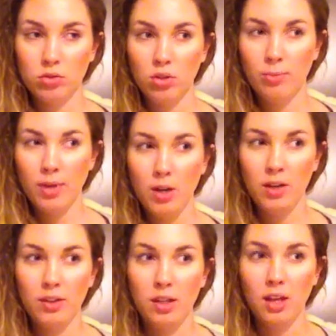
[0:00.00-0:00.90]

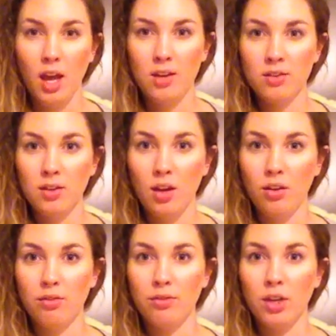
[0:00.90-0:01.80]
at the end
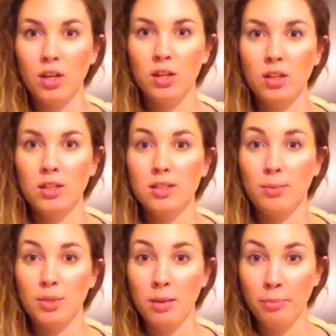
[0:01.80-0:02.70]
of
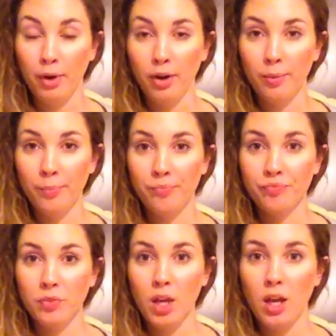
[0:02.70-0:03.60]
September,
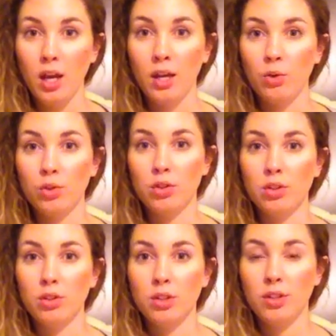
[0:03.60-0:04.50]
I
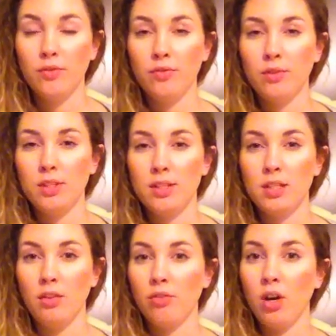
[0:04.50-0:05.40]
ordered this
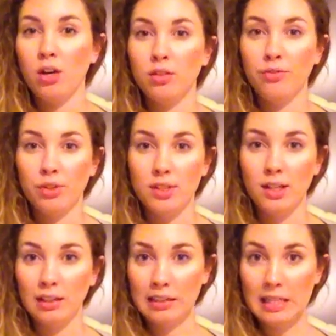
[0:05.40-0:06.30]
stuff called
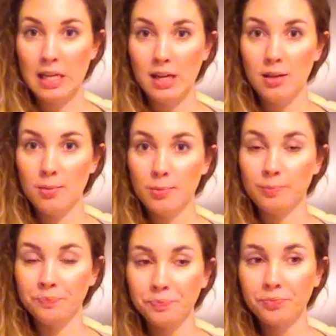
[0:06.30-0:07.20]
Fertility,
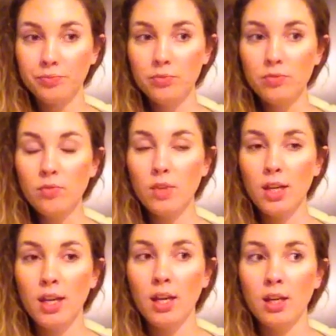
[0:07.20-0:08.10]

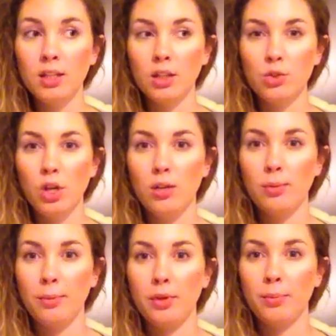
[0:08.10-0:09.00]
and I'll try to
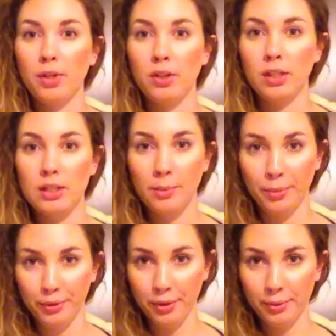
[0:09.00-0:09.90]
remember to put a link down
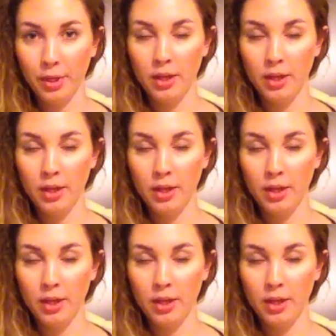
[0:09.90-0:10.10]
below